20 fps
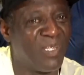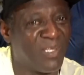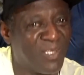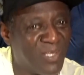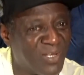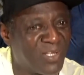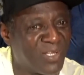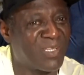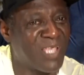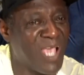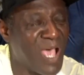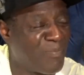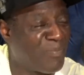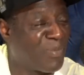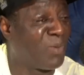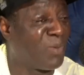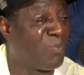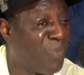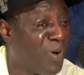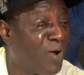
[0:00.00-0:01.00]
to the top of the
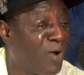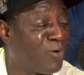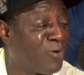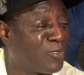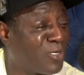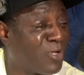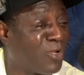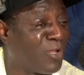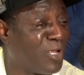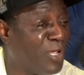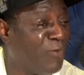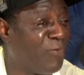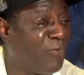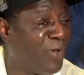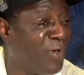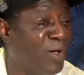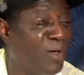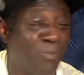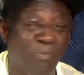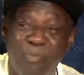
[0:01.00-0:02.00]
Burj
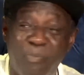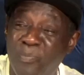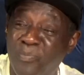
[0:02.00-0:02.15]
Khalifa,